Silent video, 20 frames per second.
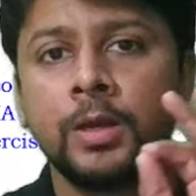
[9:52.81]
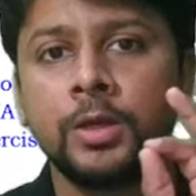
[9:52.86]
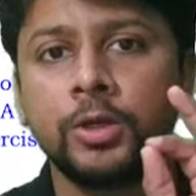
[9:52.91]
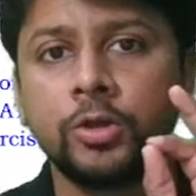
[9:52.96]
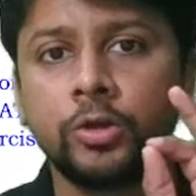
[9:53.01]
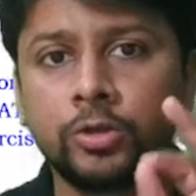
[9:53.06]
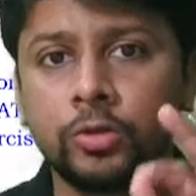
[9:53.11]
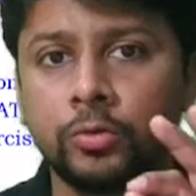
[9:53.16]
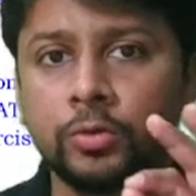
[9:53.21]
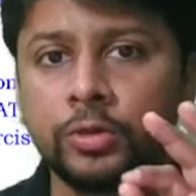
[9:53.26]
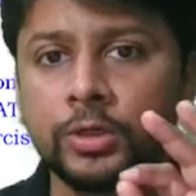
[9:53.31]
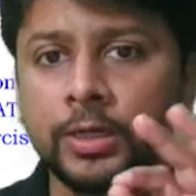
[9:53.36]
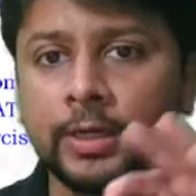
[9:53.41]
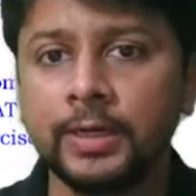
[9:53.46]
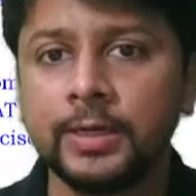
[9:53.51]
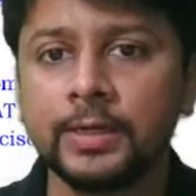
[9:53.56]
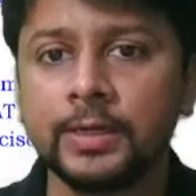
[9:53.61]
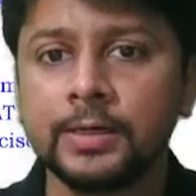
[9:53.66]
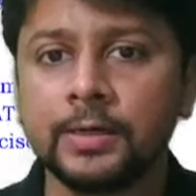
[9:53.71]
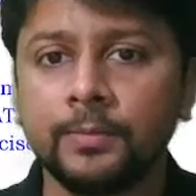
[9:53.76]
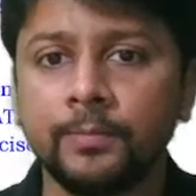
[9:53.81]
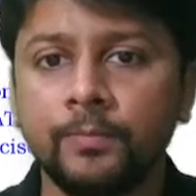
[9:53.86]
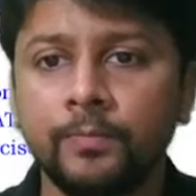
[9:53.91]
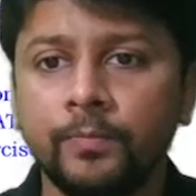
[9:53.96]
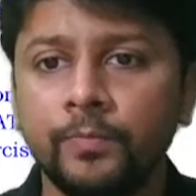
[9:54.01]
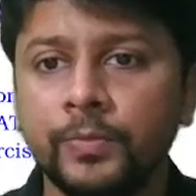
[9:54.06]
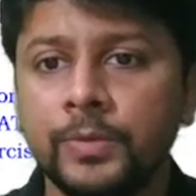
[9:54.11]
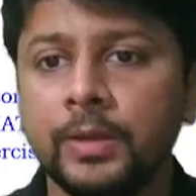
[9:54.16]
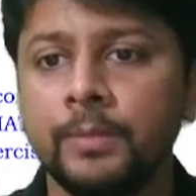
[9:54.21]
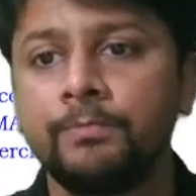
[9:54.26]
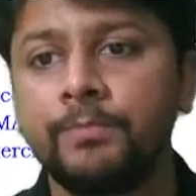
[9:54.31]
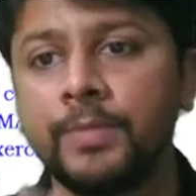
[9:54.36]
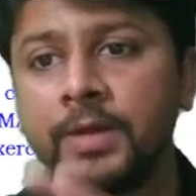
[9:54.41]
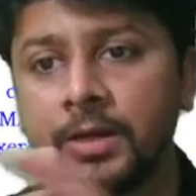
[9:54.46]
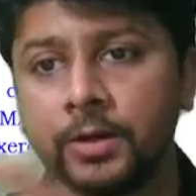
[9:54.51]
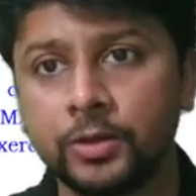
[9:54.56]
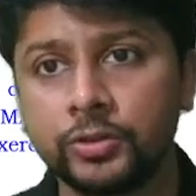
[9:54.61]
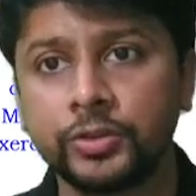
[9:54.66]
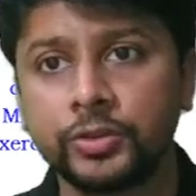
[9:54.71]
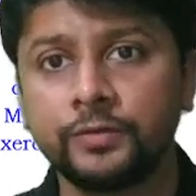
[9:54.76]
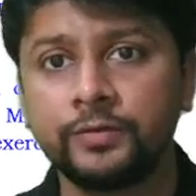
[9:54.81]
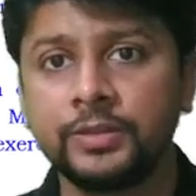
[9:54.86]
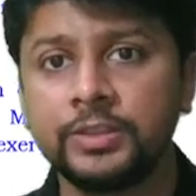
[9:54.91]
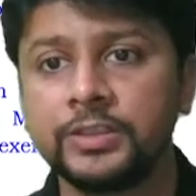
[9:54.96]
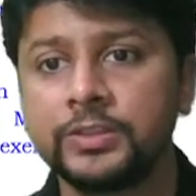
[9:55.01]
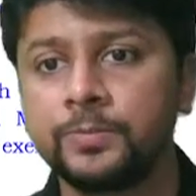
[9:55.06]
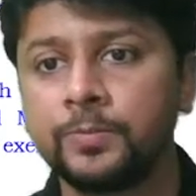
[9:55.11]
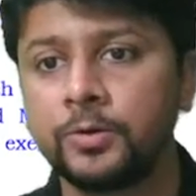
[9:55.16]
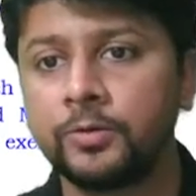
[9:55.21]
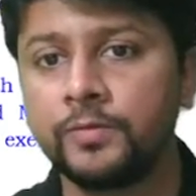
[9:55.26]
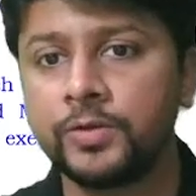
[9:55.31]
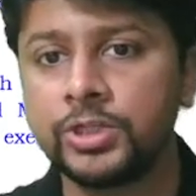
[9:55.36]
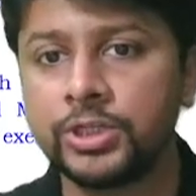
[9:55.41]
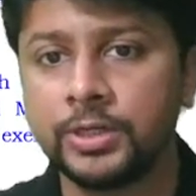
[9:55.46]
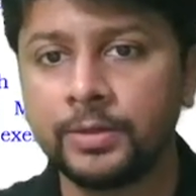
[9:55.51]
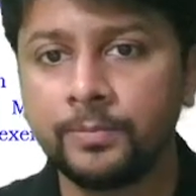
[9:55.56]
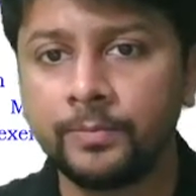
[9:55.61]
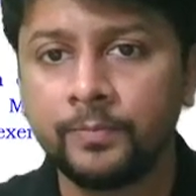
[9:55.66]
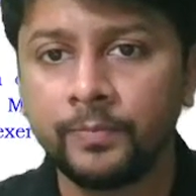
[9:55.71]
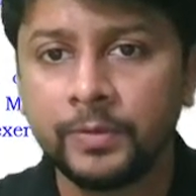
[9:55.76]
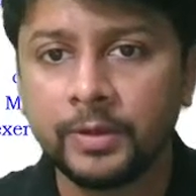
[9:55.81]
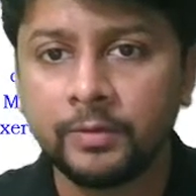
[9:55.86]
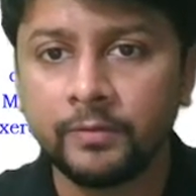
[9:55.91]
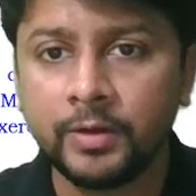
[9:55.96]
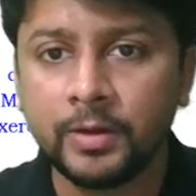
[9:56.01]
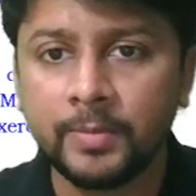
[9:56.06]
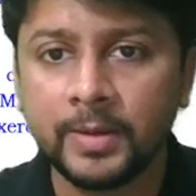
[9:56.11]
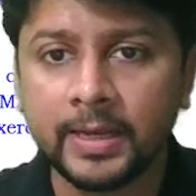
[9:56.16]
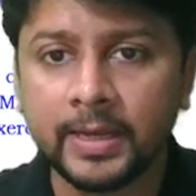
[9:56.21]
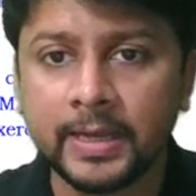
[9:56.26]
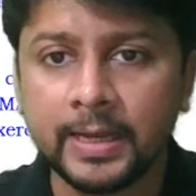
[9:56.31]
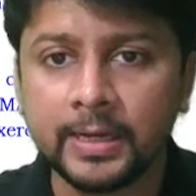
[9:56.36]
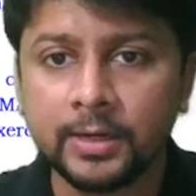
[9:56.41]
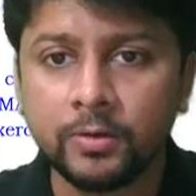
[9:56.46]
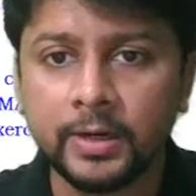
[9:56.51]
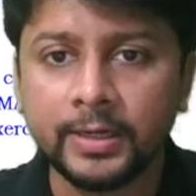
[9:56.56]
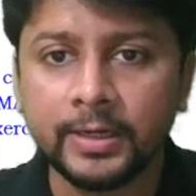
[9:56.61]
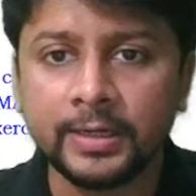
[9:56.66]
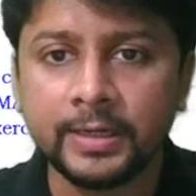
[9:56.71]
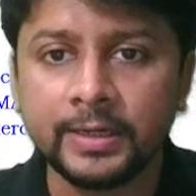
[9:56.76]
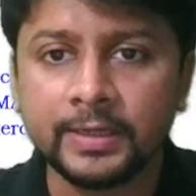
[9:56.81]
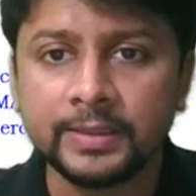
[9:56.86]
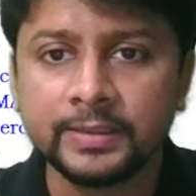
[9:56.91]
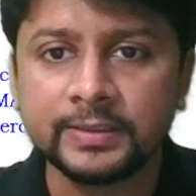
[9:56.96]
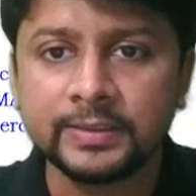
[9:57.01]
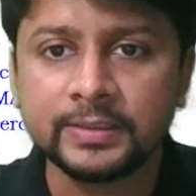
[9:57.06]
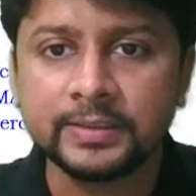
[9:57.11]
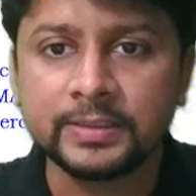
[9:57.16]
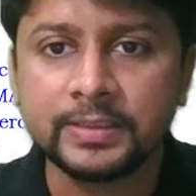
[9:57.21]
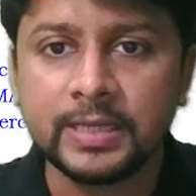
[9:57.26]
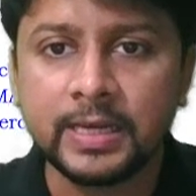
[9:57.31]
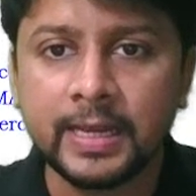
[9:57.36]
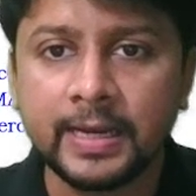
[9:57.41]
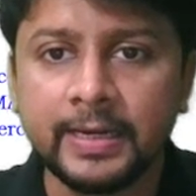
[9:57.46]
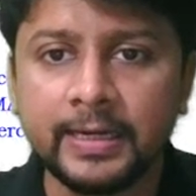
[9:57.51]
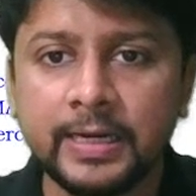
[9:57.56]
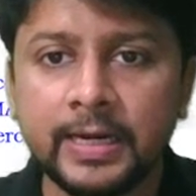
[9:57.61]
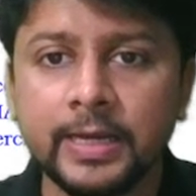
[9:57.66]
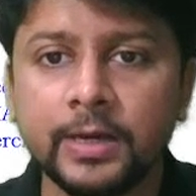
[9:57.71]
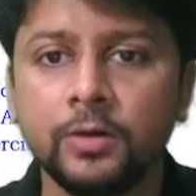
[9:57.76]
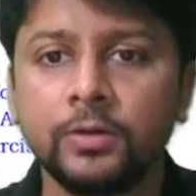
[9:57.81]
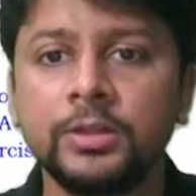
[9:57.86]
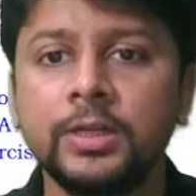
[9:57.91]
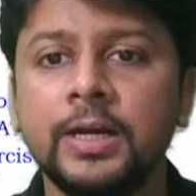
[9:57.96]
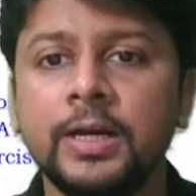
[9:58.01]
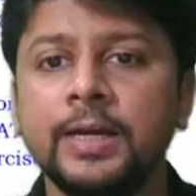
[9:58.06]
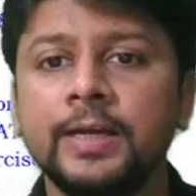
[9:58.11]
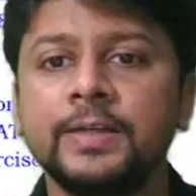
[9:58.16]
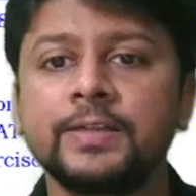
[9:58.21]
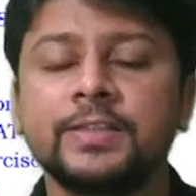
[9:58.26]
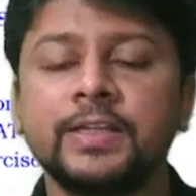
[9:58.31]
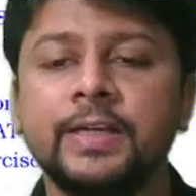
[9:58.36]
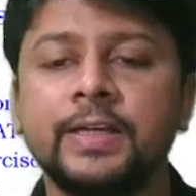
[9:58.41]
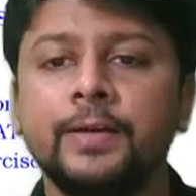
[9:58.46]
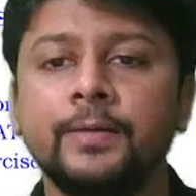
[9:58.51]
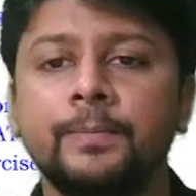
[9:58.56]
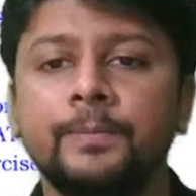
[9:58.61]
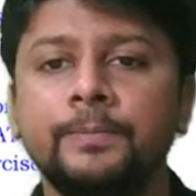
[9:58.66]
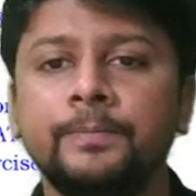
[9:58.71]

Your total income, because of this provision, will be calculated slightly on the higher side.